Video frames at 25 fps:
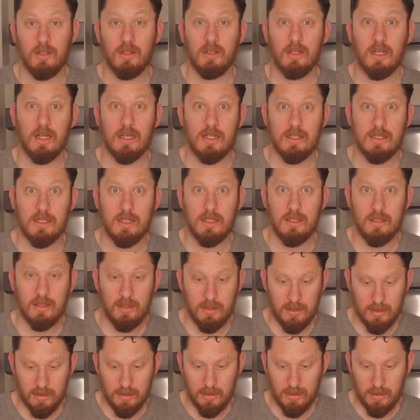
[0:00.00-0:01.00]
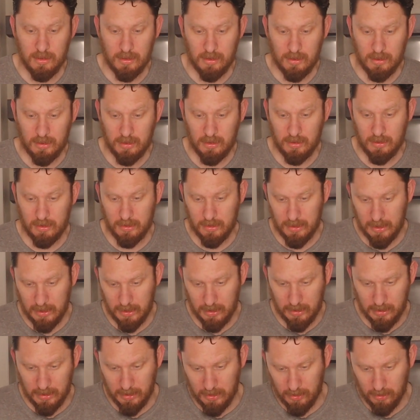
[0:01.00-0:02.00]
Can you see?
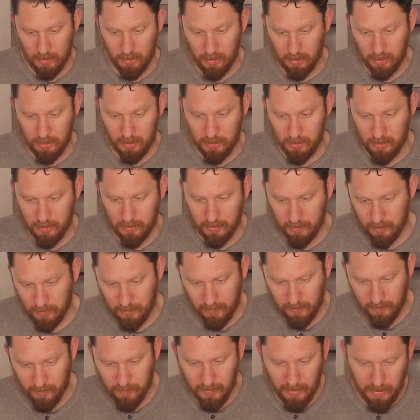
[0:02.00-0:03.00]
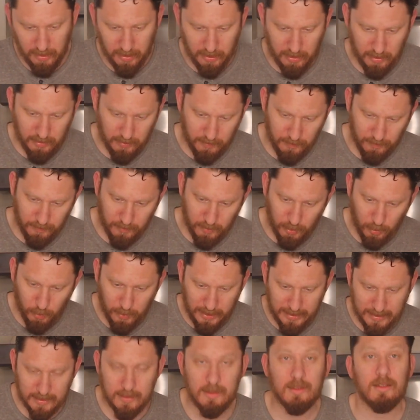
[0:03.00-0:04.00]
They look very
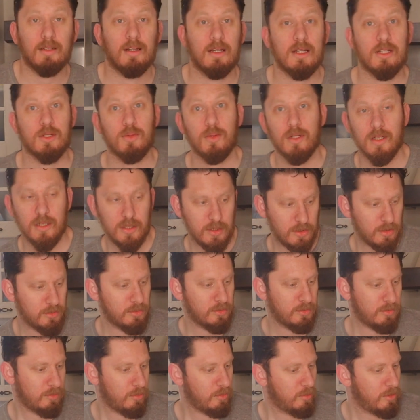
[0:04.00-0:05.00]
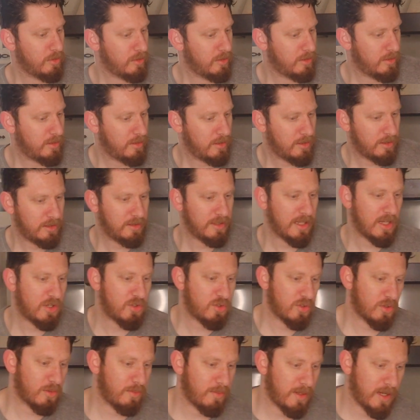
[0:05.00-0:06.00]
wet as well, so that
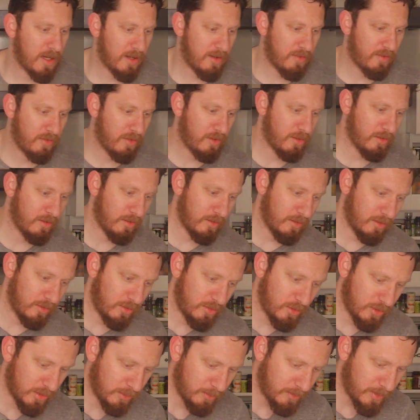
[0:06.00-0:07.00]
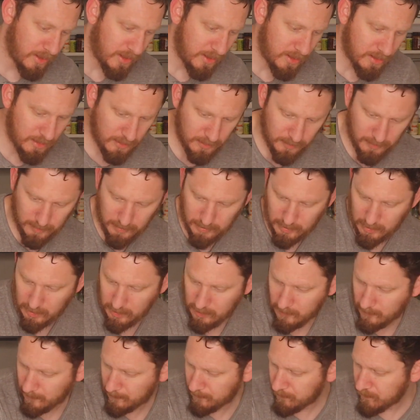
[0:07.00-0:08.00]
should make for good bread.
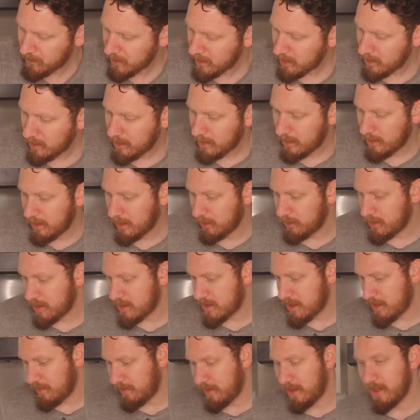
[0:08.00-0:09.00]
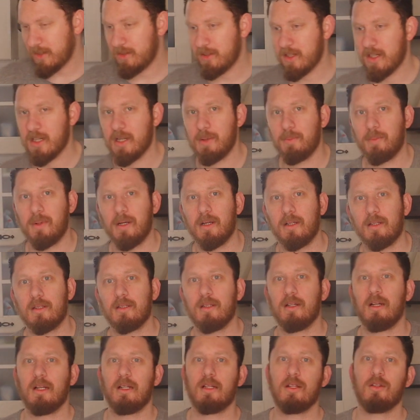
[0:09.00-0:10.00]
Now this is a very tricky part.
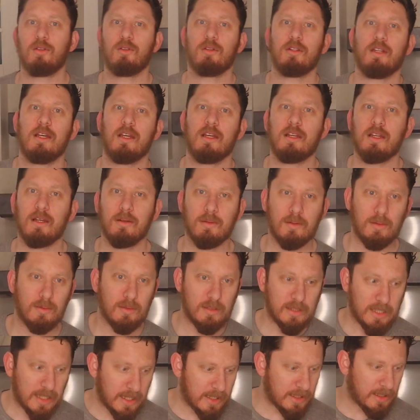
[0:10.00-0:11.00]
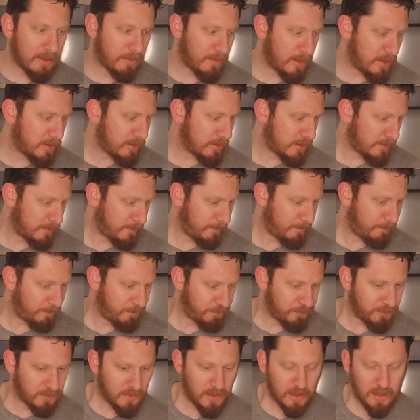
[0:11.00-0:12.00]
I need to take them out,
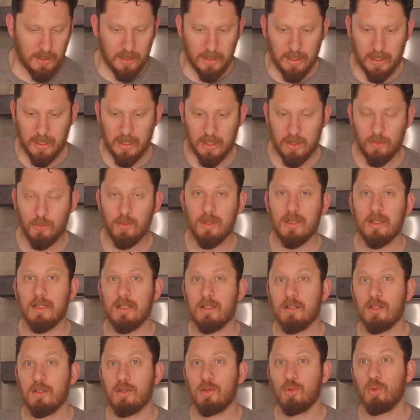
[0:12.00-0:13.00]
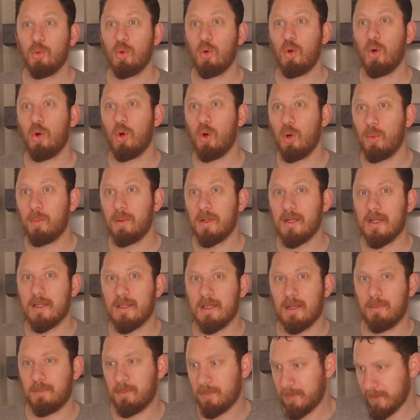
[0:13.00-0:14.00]
and we need to open
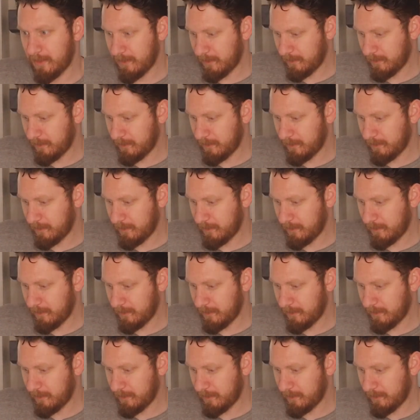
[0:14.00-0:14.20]
it up.